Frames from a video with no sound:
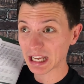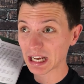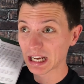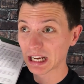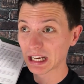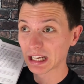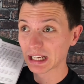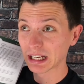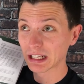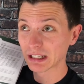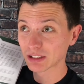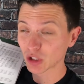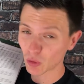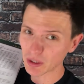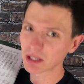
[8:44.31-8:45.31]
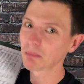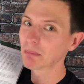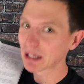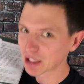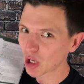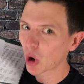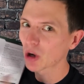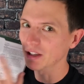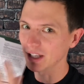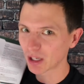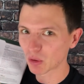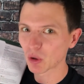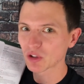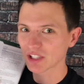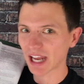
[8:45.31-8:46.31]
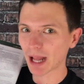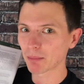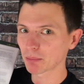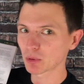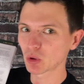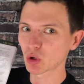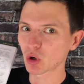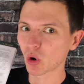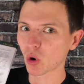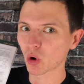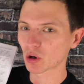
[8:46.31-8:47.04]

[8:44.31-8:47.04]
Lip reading: the Midgard Heroes Handbook,